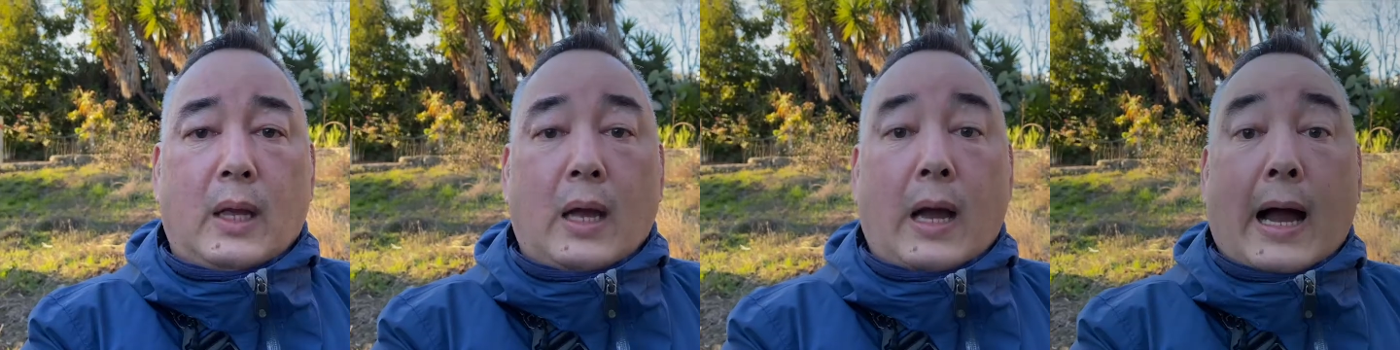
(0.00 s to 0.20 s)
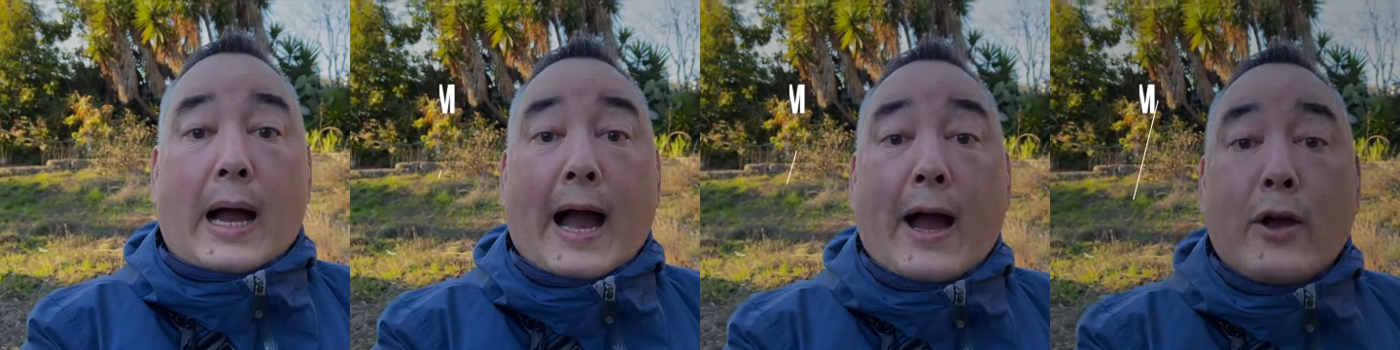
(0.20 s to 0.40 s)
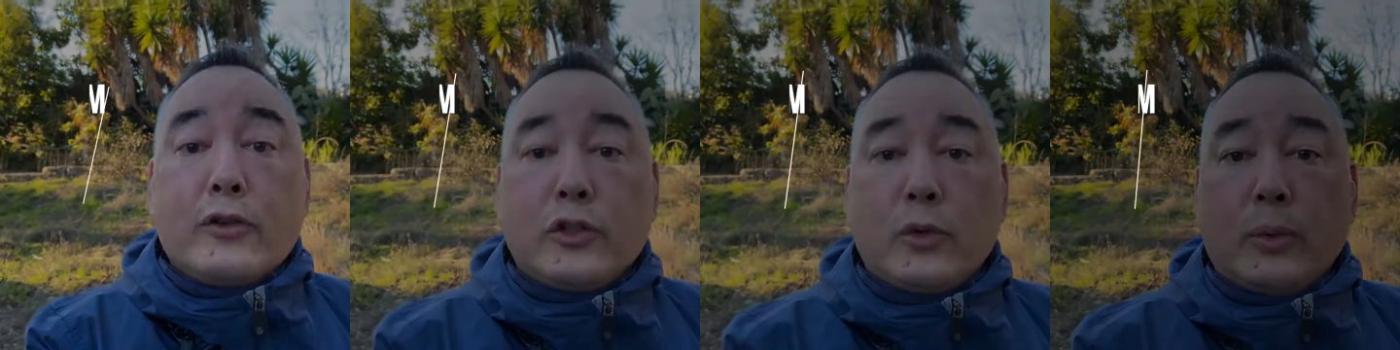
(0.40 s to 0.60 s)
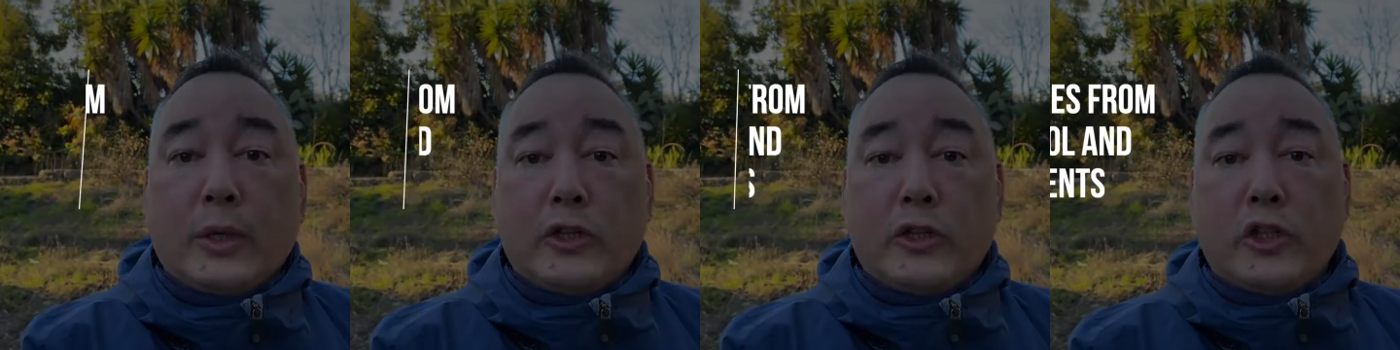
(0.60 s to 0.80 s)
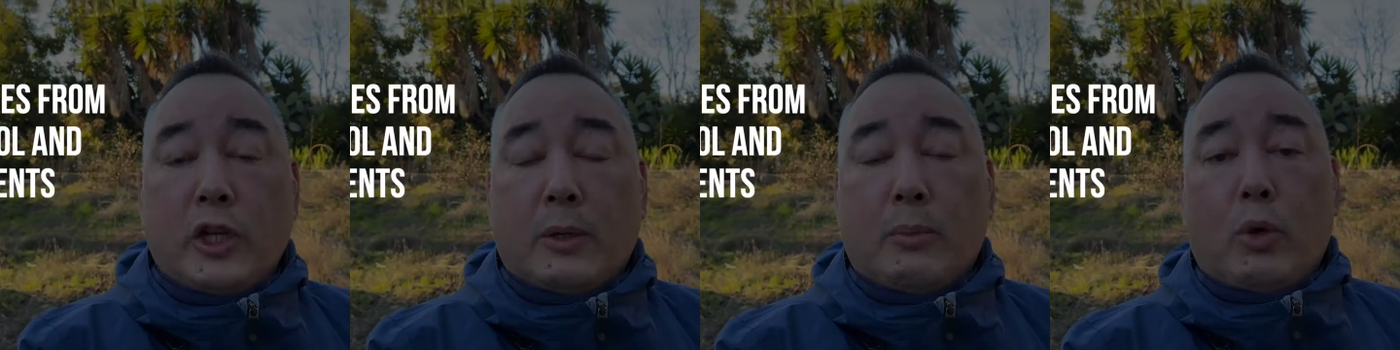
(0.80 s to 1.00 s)
I also want to
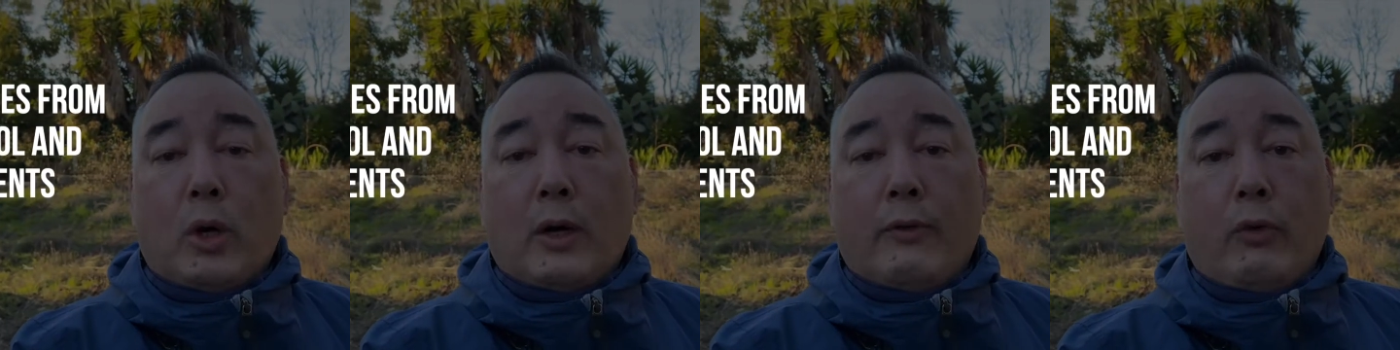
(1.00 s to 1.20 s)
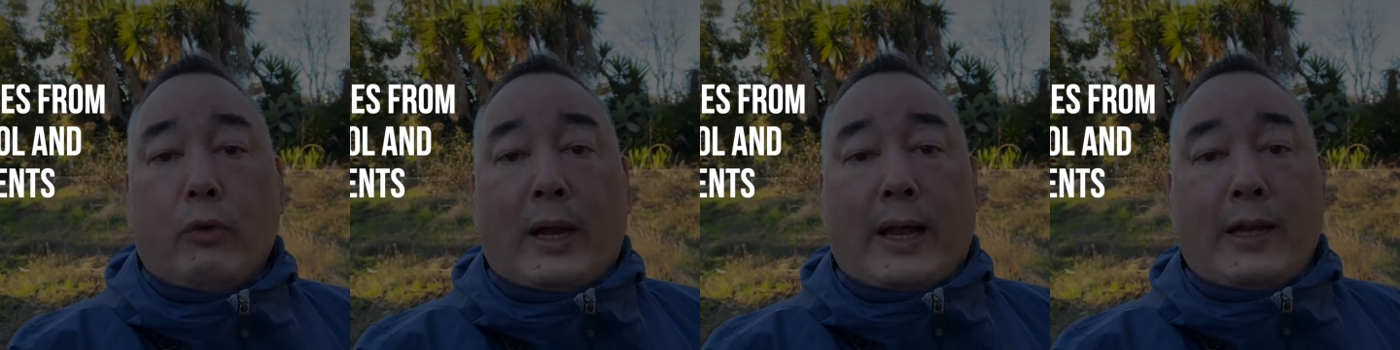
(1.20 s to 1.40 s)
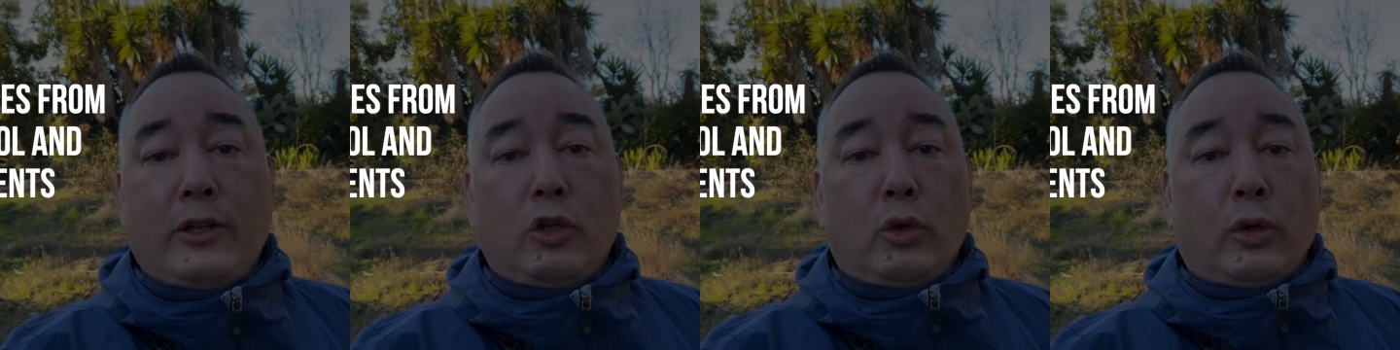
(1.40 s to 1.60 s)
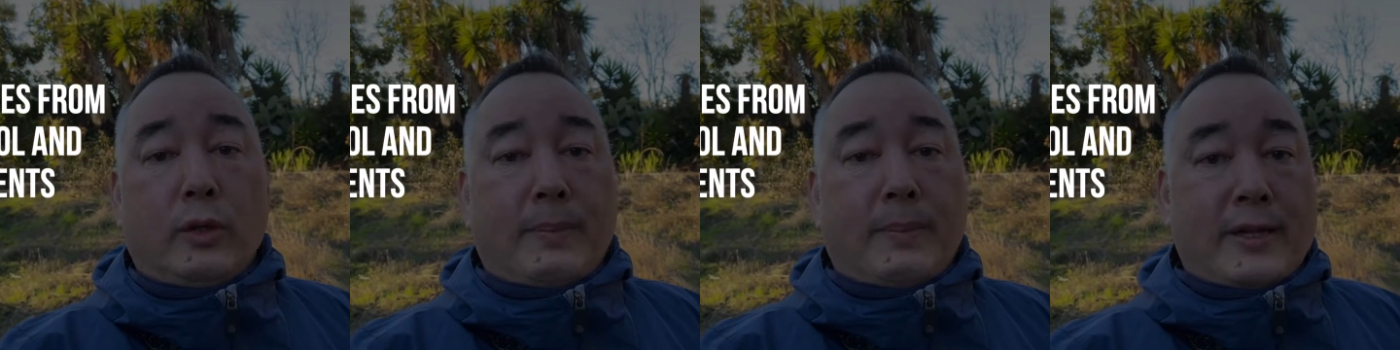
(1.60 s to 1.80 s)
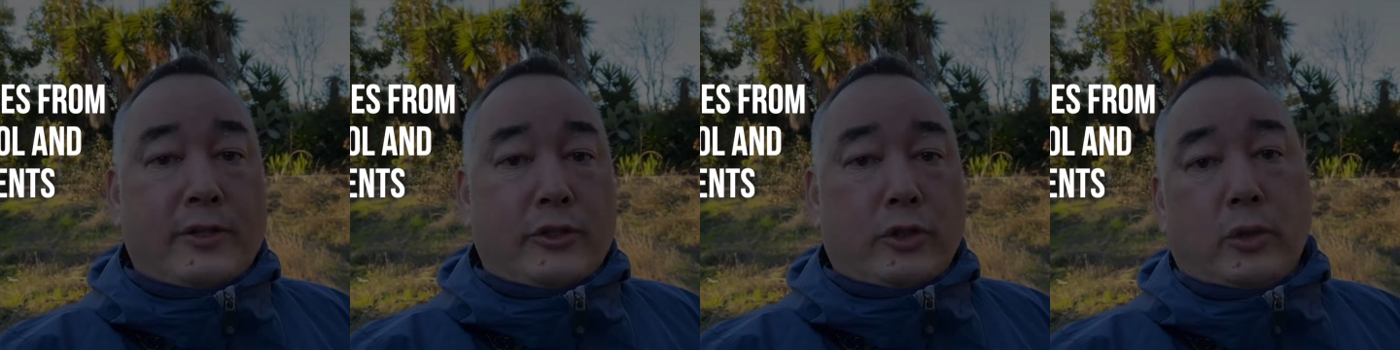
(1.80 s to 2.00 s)
share more of what I do with
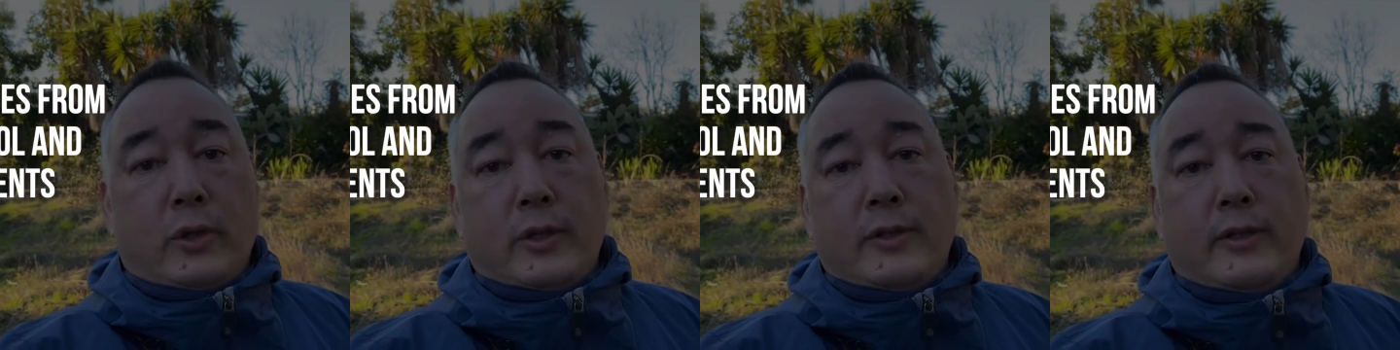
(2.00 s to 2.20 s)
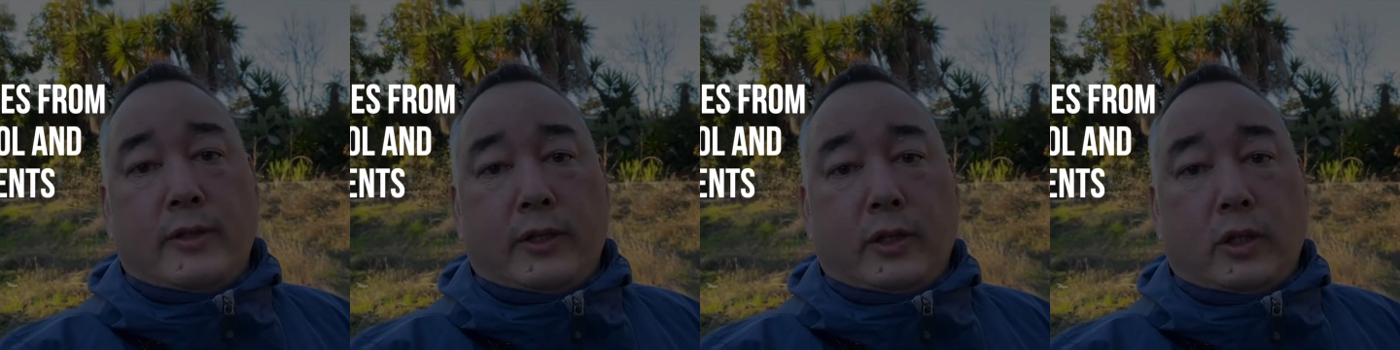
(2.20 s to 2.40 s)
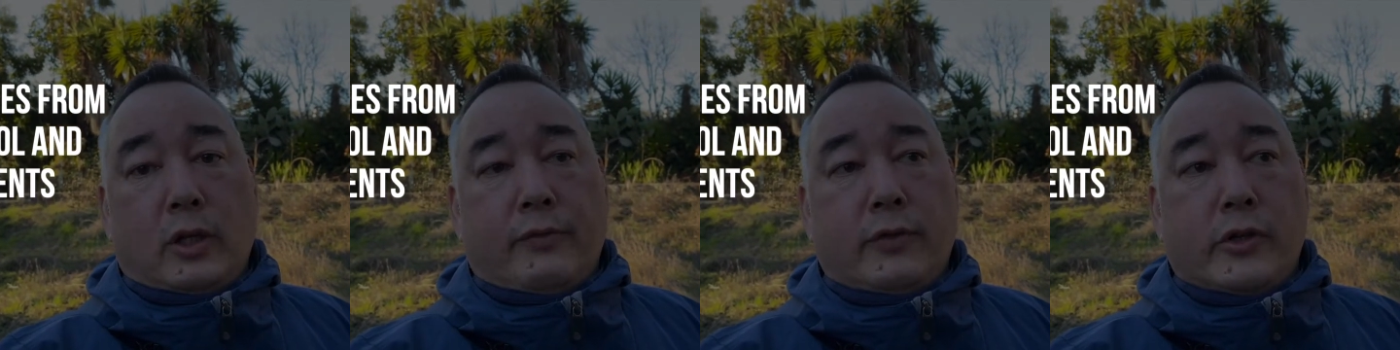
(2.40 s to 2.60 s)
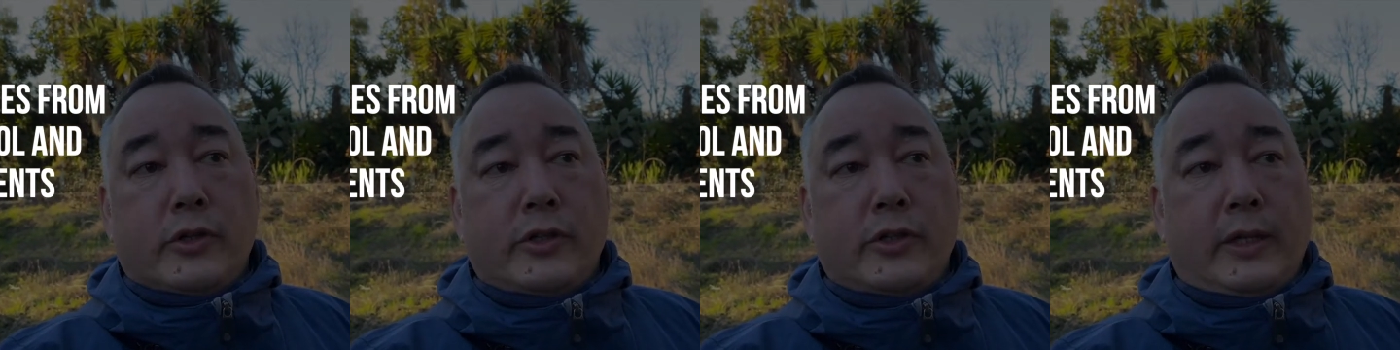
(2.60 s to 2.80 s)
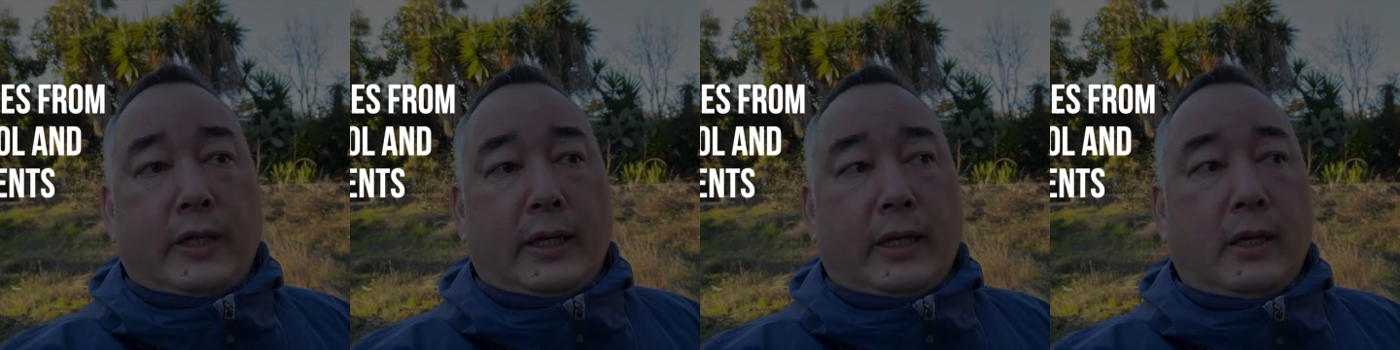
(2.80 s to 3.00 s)
my students at the
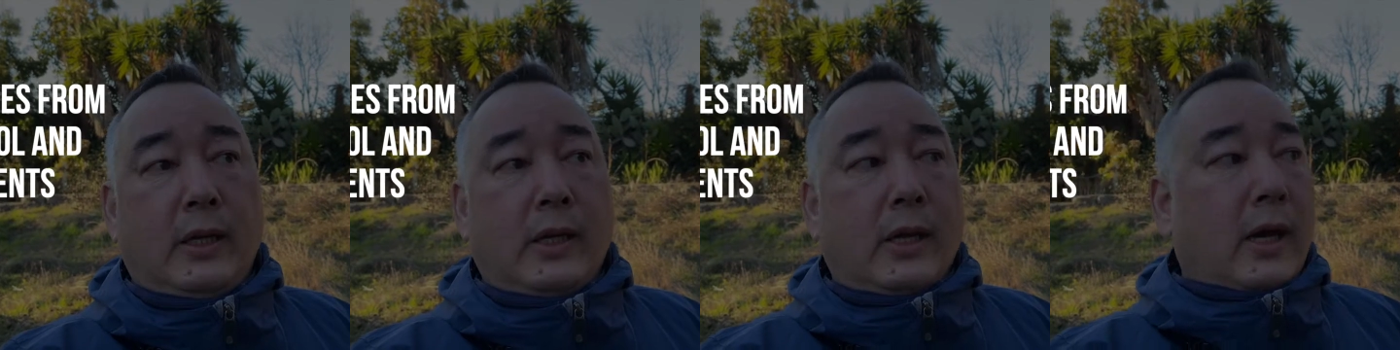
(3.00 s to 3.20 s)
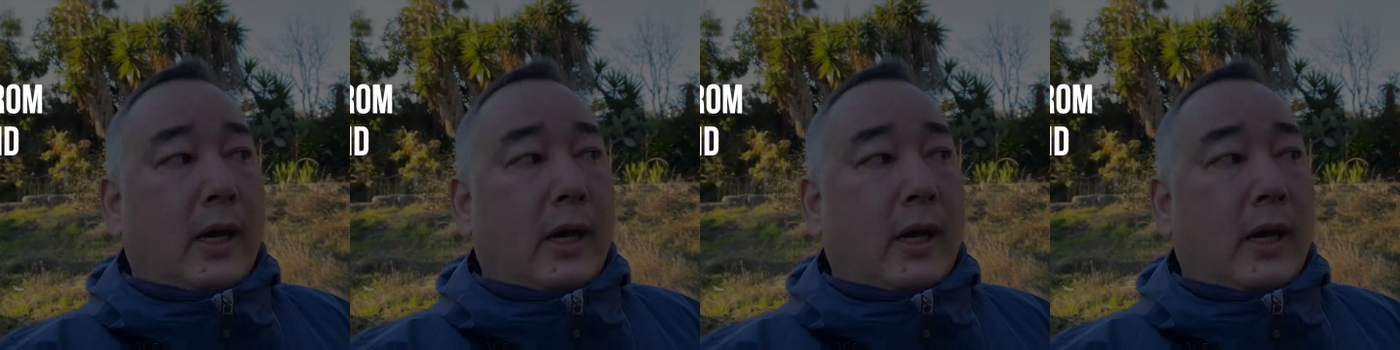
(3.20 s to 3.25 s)
university.